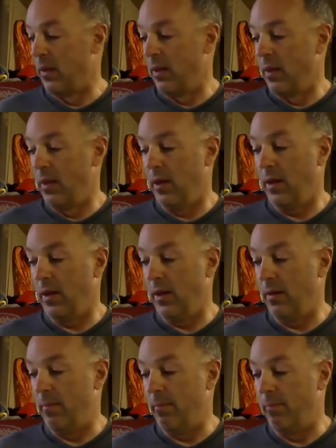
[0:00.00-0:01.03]

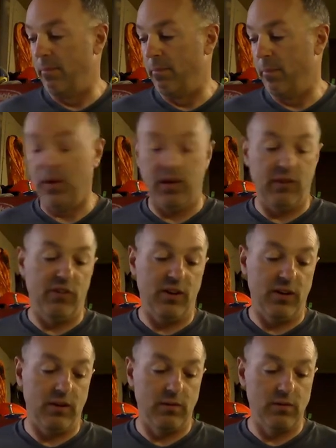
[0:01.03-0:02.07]
Um, but if
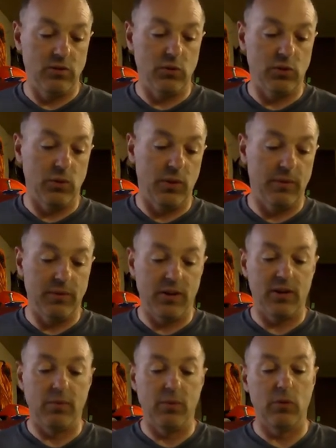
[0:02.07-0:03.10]
I do it the way I'm
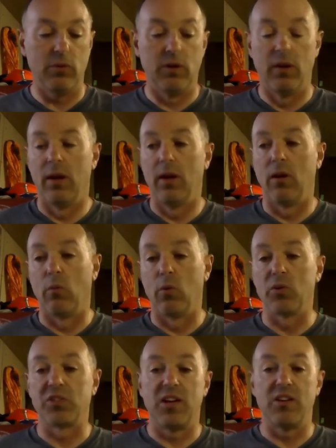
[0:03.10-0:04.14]
talking about,
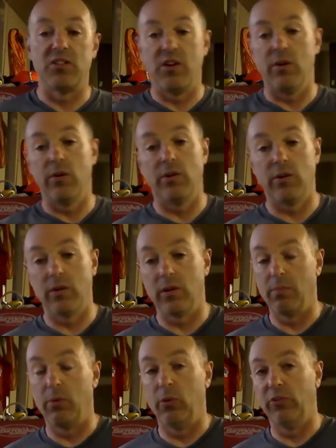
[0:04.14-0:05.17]
worst case scenario, you
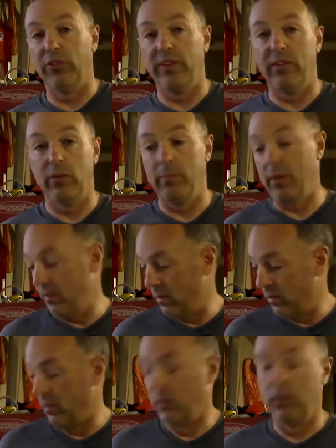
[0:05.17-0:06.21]
pull the sled out a bit,
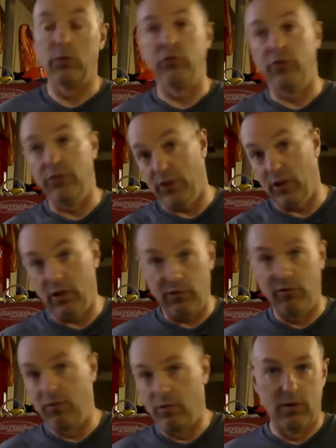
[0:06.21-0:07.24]
loosen this
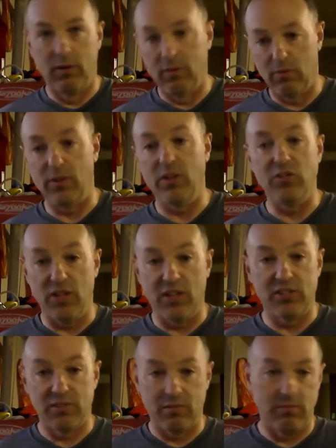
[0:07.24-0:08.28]
off,
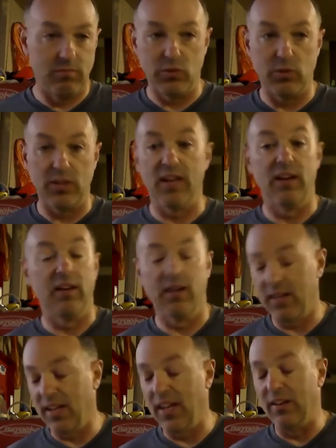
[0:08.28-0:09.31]
readjust, do it again.
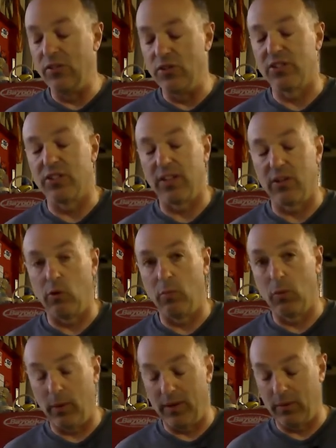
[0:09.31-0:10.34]
Again, just like a
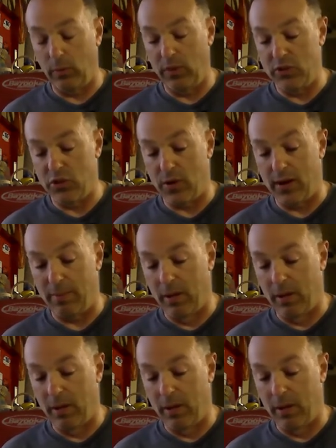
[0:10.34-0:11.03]
normal winch strap.